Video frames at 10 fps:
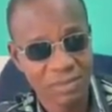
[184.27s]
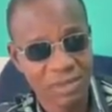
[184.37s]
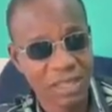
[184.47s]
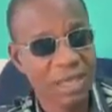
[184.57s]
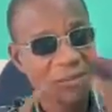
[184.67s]

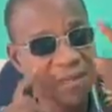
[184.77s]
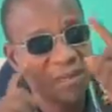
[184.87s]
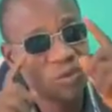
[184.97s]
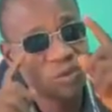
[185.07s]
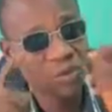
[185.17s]
The government
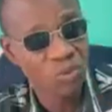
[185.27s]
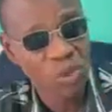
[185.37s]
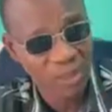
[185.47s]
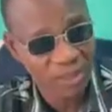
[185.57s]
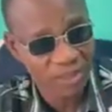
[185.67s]
is doing
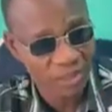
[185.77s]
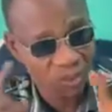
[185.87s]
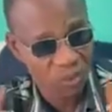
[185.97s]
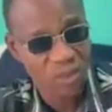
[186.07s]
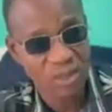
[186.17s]
what it is
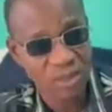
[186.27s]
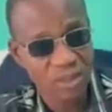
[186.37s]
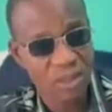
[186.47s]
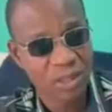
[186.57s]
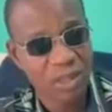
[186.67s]
doing.
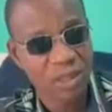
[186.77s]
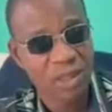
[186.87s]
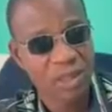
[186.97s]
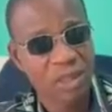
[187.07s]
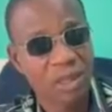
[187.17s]

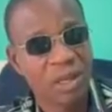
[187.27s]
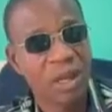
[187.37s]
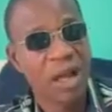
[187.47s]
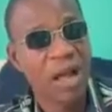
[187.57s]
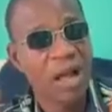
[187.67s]

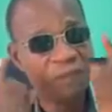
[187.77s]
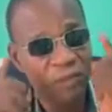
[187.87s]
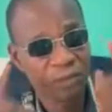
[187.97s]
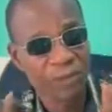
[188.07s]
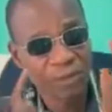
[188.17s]

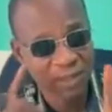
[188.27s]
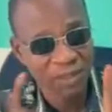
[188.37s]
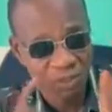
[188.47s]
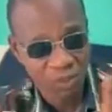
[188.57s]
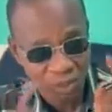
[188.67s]
Everybody
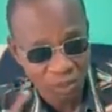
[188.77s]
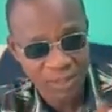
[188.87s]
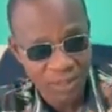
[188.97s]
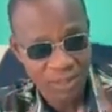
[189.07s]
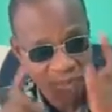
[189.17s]
is
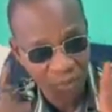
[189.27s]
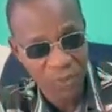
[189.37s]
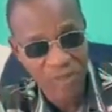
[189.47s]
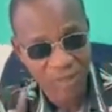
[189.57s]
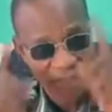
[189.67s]
talking in the
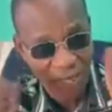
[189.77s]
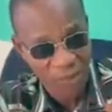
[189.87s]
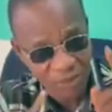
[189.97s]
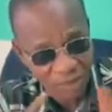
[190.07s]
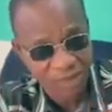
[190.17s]
world and
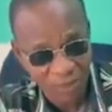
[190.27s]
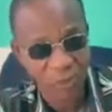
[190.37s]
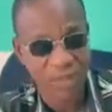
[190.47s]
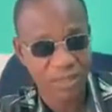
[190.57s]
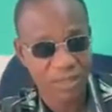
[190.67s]
outside the world